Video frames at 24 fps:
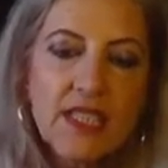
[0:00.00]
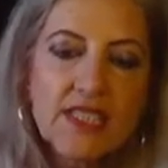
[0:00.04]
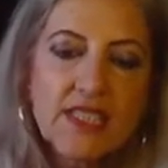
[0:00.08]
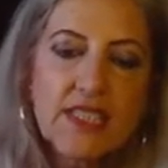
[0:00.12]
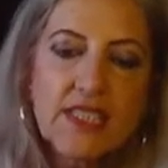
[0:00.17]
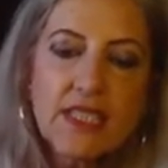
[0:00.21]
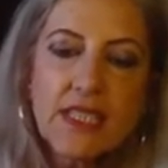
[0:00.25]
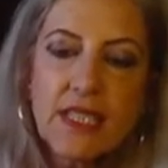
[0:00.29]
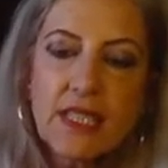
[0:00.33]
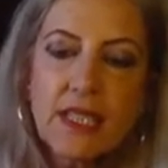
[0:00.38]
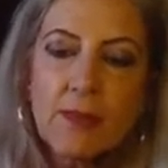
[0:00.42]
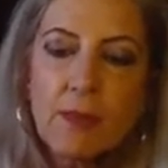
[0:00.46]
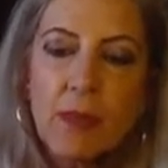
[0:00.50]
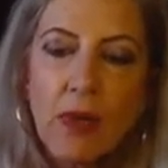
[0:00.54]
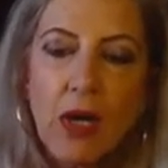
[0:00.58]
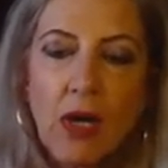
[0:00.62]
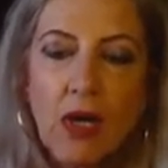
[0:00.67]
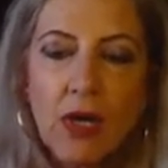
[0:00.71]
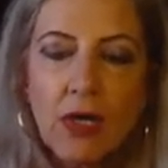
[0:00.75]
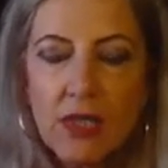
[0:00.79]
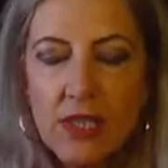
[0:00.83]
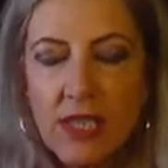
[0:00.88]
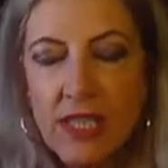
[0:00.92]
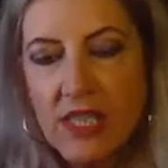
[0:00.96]
I see
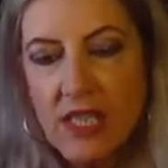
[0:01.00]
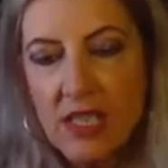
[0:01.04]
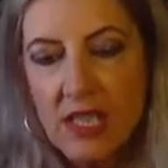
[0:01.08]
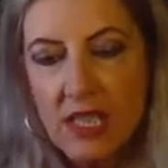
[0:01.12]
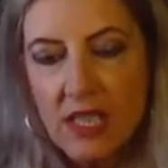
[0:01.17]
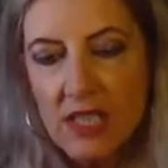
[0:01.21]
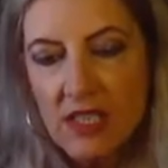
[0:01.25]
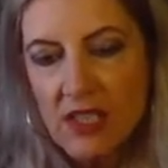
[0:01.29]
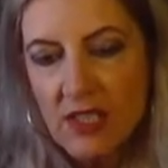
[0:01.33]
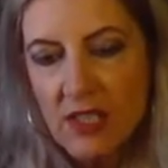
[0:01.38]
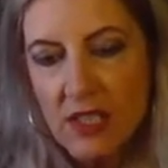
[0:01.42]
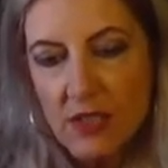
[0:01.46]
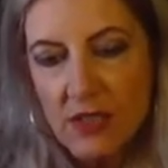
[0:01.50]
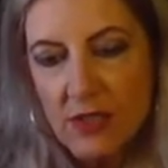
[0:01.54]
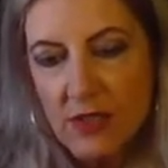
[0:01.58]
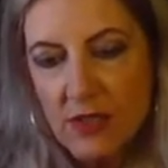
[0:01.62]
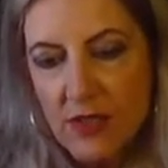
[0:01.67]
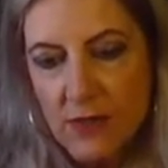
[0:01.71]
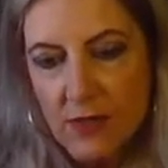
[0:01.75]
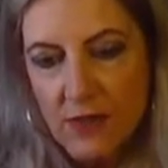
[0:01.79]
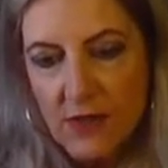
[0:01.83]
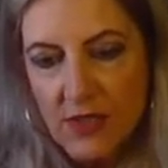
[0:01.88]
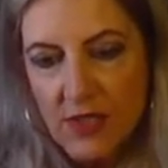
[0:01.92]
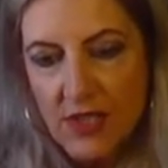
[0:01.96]
parking
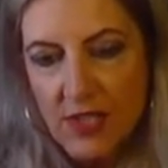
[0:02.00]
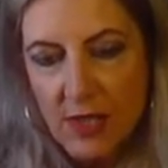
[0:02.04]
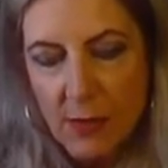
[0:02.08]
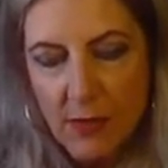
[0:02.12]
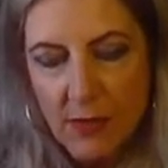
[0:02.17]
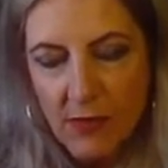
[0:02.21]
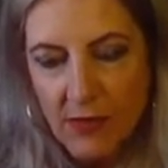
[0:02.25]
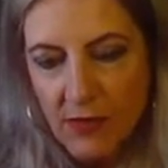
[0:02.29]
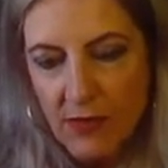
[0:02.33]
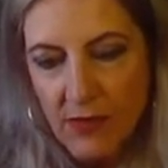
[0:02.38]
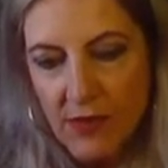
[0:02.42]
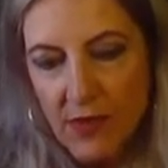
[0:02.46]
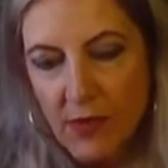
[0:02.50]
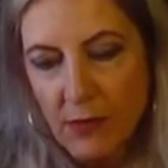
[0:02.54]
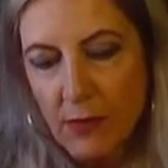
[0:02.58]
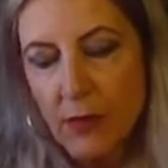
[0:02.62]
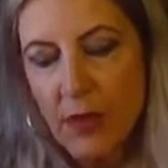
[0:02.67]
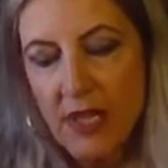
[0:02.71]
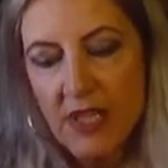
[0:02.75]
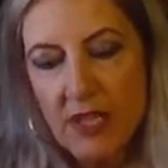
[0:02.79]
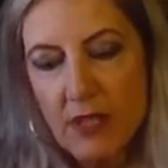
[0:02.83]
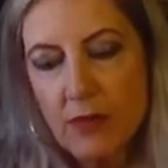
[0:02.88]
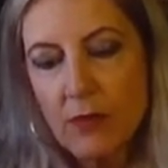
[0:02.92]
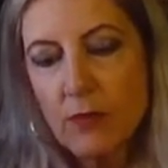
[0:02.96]
issues for some of you
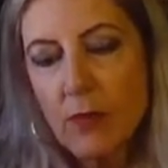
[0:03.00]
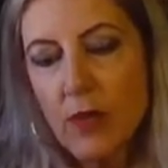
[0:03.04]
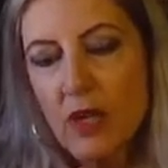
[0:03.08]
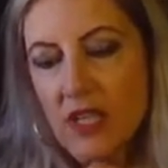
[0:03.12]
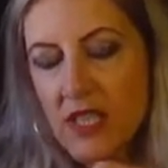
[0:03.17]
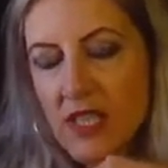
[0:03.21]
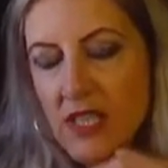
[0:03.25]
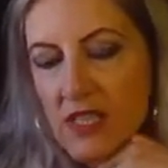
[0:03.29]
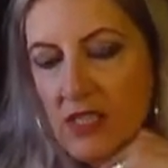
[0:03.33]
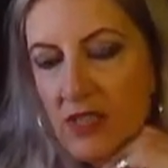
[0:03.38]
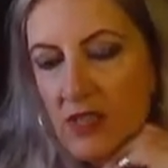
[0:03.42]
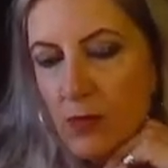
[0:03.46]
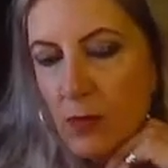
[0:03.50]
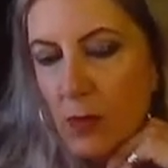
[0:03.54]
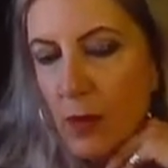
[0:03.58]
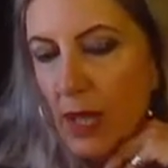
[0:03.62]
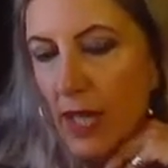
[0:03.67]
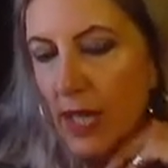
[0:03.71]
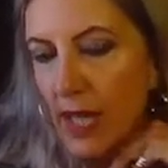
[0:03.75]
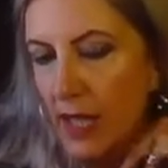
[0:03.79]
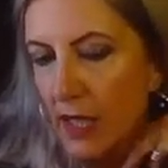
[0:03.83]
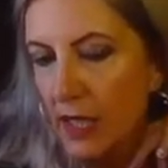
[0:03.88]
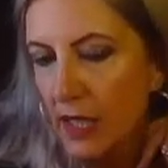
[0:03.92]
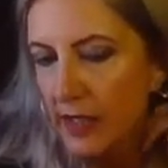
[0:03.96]
where you work as
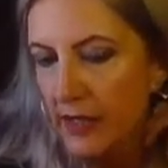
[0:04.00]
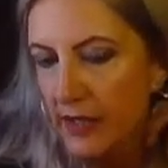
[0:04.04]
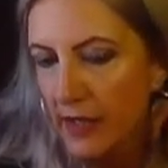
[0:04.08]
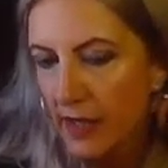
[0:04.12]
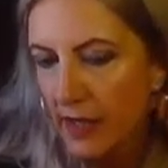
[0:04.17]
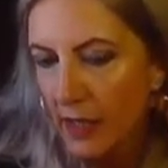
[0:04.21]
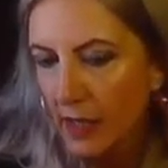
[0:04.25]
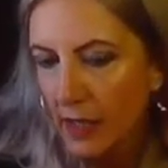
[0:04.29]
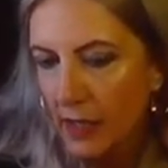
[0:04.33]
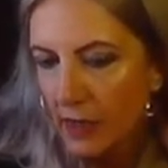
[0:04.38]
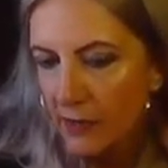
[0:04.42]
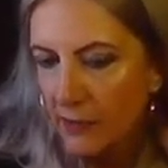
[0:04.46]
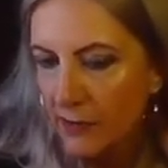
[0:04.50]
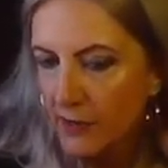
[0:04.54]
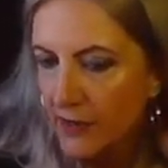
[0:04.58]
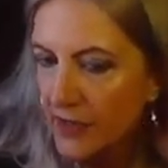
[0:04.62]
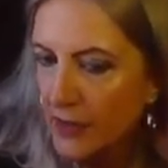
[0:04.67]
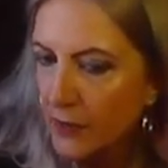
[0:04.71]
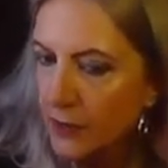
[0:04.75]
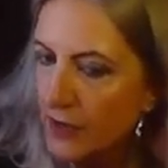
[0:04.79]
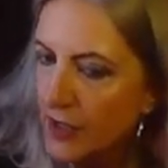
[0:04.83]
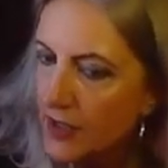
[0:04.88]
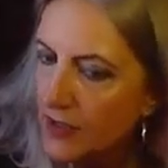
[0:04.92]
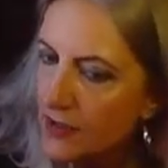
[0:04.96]
well, and I
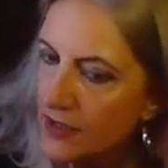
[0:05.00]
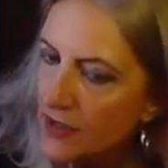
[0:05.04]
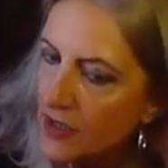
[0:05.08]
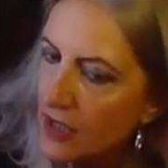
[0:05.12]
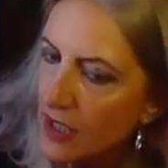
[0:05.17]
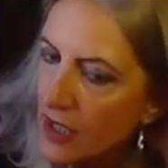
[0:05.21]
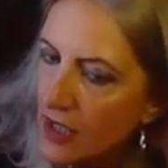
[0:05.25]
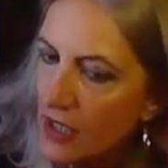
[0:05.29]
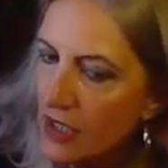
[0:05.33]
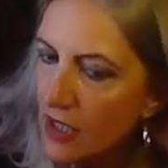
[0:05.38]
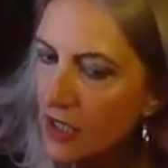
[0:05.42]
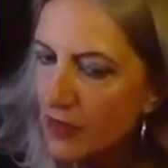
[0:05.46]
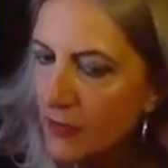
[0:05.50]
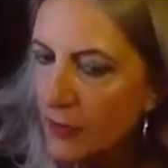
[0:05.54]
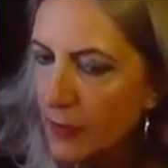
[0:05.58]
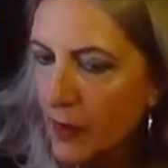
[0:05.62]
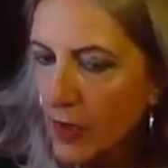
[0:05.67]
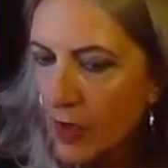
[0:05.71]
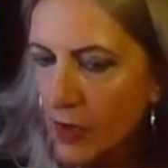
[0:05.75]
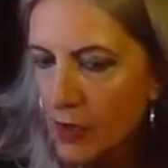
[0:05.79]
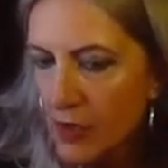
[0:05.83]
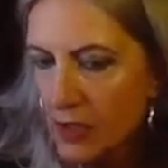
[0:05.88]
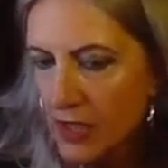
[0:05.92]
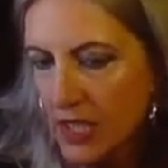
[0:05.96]
feel those
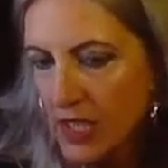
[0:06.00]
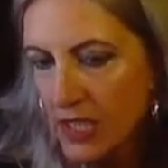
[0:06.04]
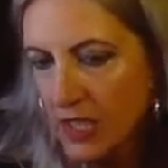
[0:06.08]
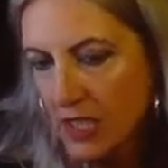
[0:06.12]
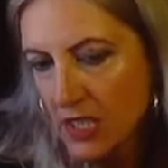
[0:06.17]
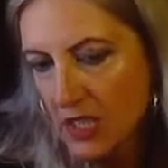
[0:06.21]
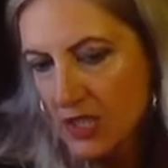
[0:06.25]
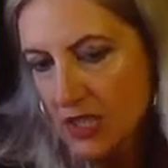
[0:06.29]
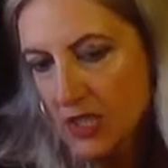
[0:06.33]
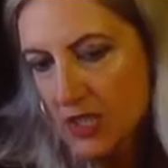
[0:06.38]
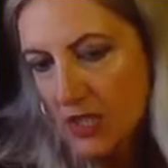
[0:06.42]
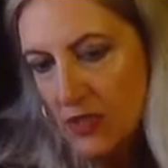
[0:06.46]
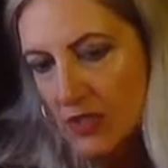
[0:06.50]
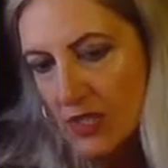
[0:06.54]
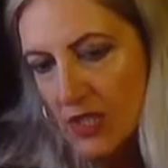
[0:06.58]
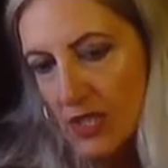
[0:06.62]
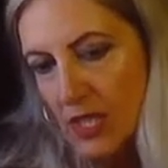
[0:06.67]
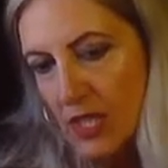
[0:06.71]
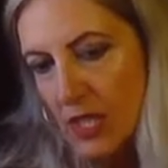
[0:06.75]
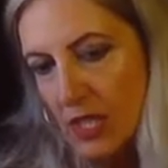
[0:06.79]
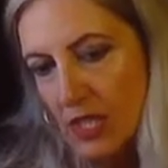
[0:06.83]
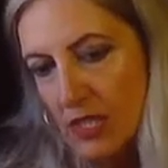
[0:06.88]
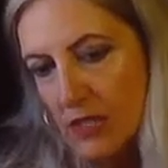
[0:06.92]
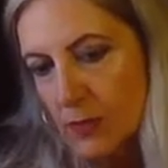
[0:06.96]
parking issues
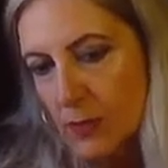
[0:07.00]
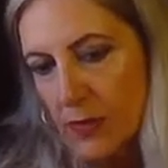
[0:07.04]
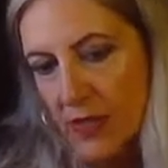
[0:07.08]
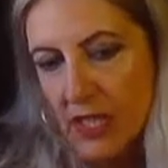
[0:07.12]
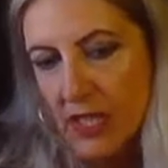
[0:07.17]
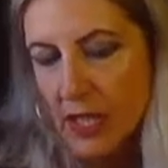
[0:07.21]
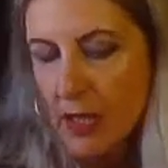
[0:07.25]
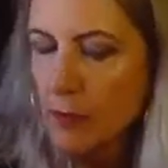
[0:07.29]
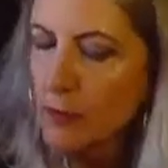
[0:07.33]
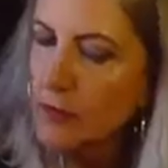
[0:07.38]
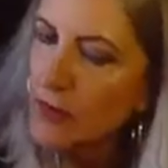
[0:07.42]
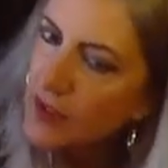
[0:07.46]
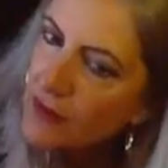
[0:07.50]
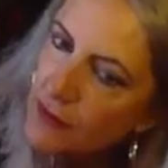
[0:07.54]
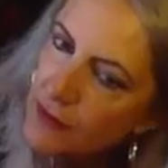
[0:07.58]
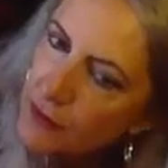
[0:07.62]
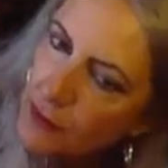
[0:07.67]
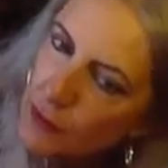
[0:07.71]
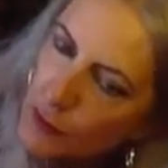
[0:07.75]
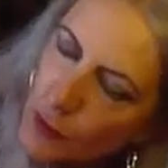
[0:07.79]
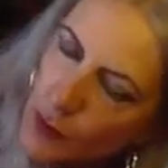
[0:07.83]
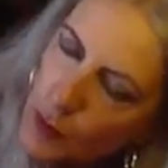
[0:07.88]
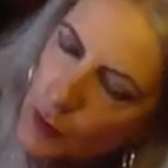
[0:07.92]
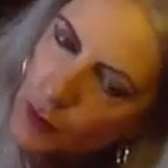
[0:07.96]
are going to become
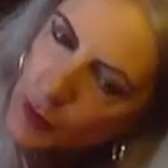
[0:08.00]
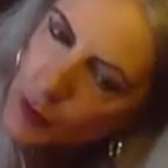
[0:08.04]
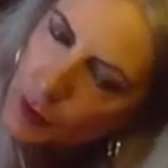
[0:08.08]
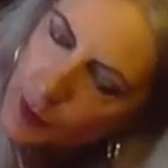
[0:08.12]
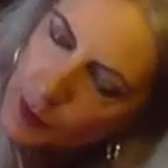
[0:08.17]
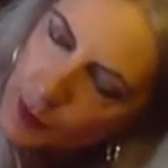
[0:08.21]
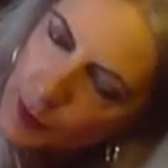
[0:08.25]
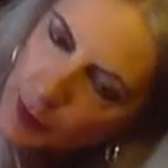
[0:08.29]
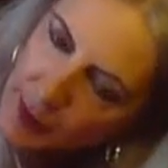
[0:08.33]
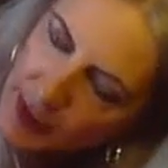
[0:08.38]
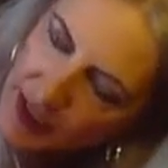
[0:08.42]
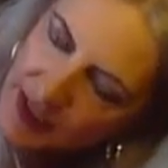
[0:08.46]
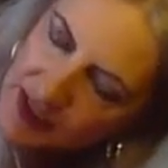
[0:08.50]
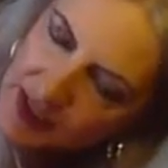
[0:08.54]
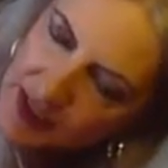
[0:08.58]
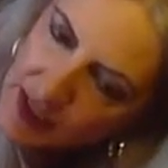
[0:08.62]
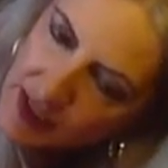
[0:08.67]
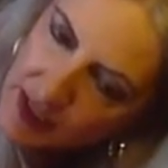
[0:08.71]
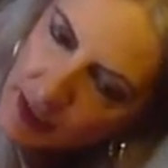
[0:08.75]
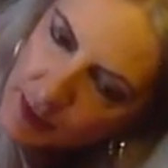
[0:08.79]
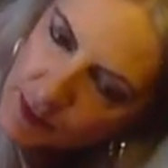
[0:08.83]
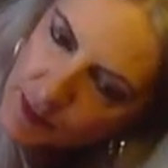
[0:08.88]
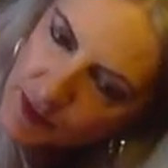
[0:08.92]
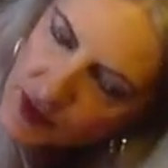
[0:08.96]
even more
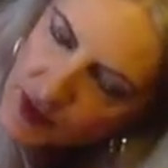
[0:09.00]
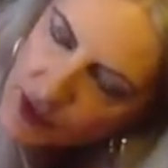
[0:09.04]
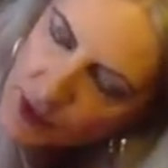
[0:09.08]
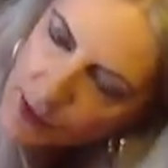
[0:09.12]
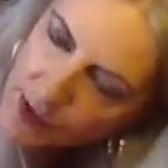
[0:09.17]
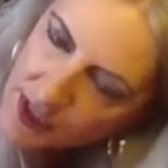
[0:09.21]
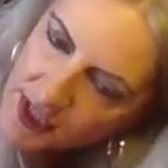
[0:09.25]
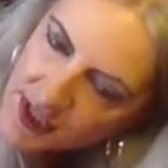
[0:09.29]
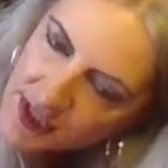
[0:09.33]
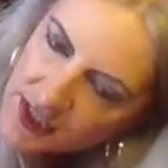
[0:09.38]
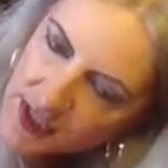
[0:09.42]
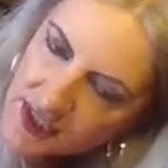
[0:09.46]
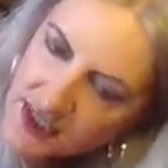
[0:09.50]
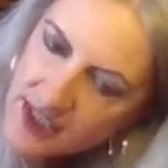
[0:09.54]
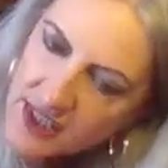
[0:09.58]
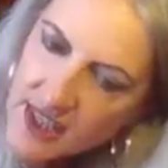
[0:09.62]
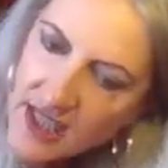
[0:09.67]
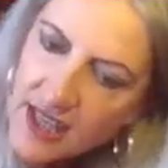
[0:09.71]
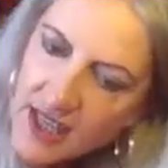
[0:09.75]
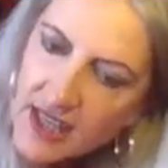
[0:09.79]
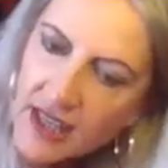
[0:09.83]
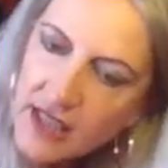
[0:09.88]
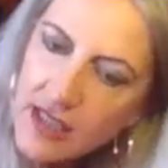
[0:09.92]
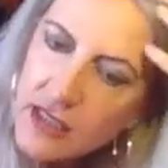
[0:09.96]
problematic, I'm sorry to
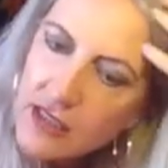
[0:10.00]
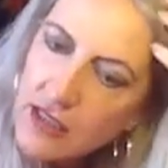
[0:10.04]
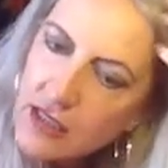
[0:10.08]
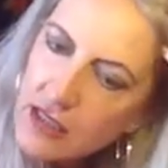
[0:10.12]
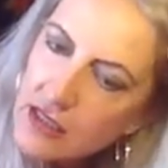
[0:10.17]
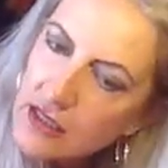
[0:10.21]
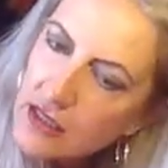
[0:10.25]
say.